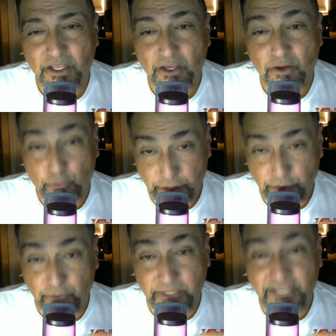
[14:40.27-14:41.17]
We
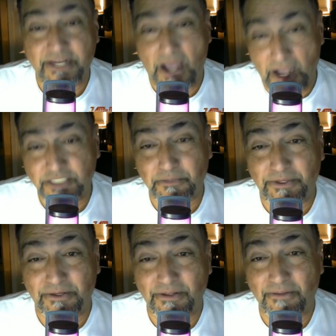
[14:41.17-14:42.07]
do need a
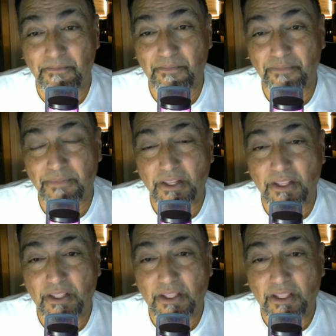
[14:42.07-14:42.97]
hospital.
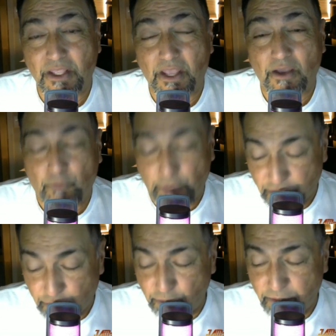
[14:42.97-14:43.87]
We
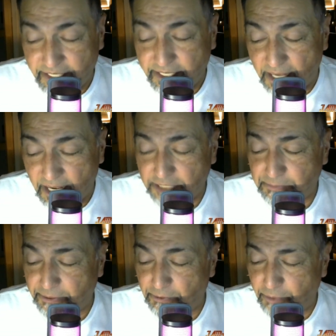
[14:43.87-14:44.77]

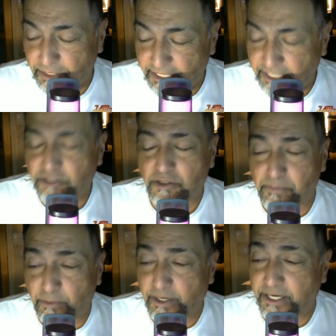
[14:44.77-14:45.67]
need to
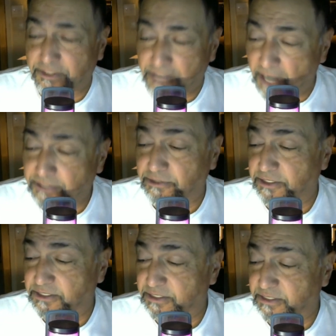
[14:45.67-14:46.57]
bring
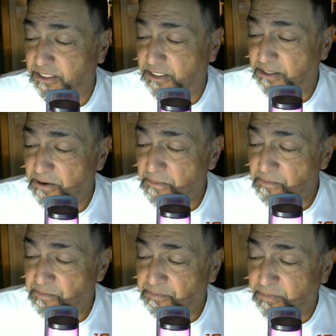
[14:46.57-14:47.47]
doctors
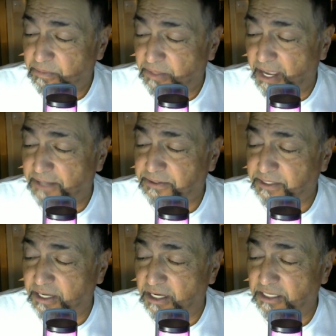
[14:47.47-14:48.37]
that
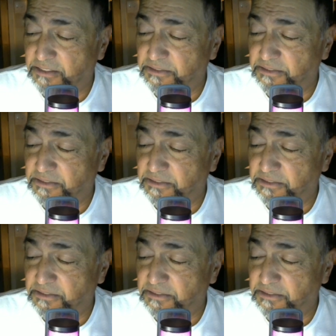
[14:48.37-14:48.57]
I'm